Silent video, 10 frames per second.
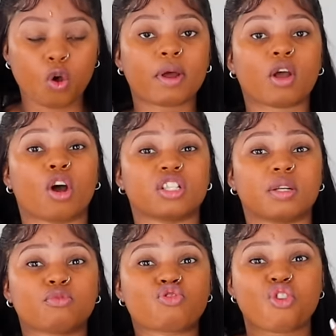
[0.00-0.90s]
oh my gosh,
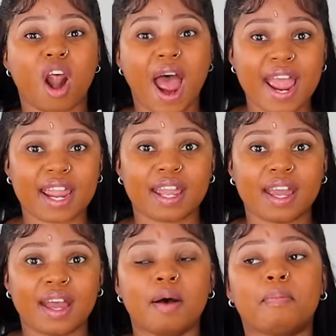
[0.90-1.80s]
I'm dry.
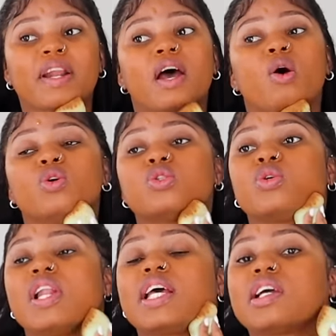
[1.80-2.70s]
But I
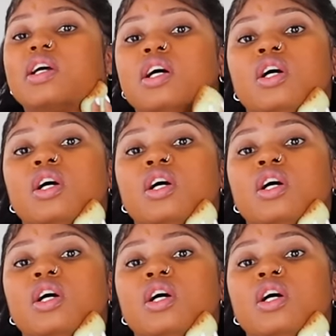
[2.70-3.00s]
also like,